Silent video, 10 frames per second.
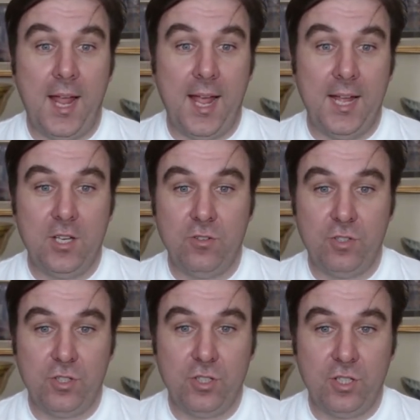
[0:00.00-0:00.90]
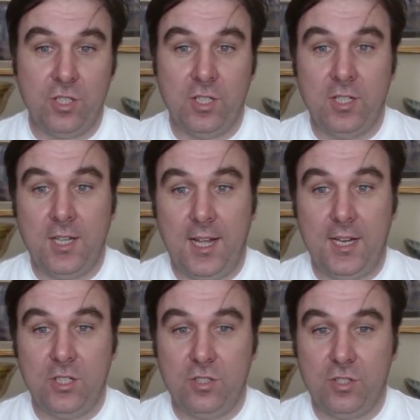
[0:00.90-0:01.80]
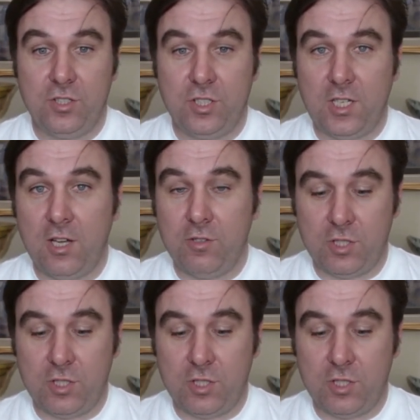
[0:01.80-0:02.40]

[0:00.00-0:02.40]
and you're good, and you're good to go.